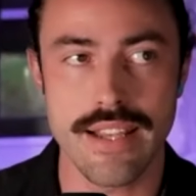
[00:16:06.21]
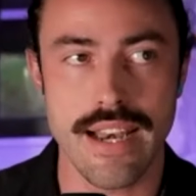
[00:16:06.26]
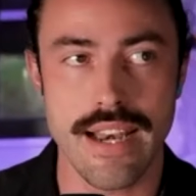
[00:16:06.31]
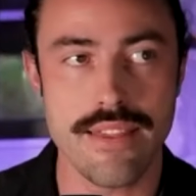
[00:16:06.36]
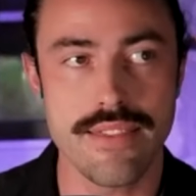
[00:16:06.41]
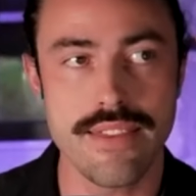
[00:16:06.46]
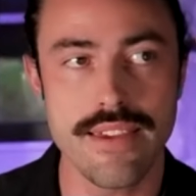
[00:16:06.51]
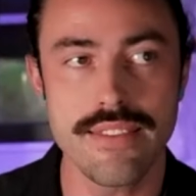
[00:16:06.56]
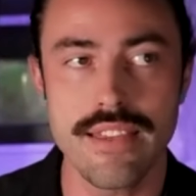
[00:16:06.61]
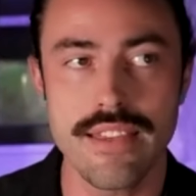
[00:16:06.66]
And I
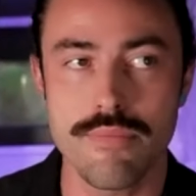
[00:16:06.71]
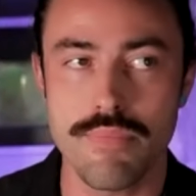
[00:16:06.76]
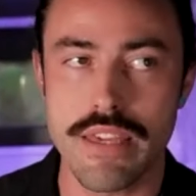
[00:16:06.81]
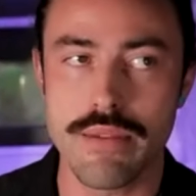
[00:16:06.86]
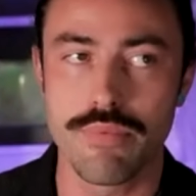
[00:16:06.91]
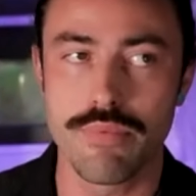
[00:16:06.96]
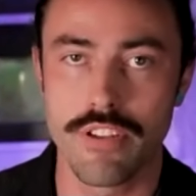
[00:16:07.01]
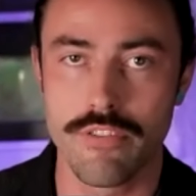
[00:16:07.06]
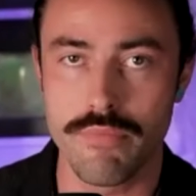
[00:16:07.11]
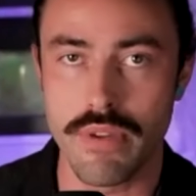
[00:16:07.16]
think that
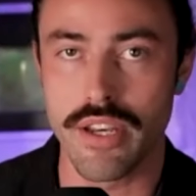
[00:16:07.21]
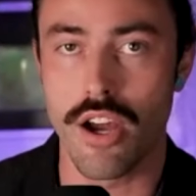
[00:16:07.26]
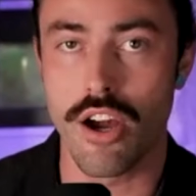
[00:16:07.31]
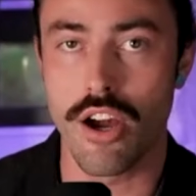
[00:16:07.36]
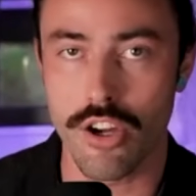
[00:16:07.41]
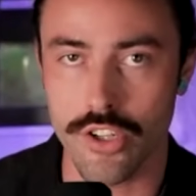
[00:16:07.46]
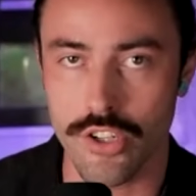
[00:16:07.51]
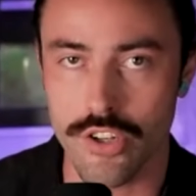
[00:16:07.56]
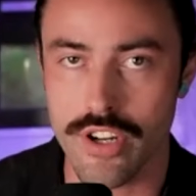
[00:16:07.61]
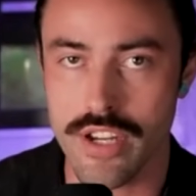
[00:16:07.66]
people have been
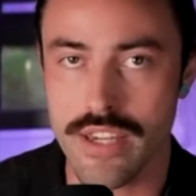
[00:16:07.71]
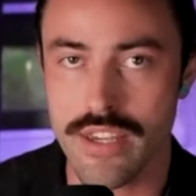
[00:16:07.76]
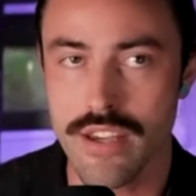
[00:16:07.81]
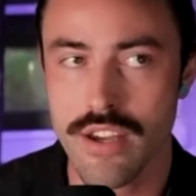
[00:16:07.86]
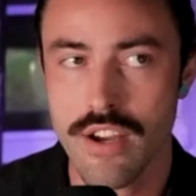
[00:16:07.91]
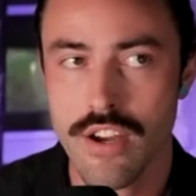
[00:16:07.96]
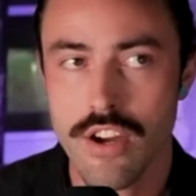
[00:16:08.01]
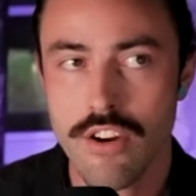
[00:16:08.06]
hungry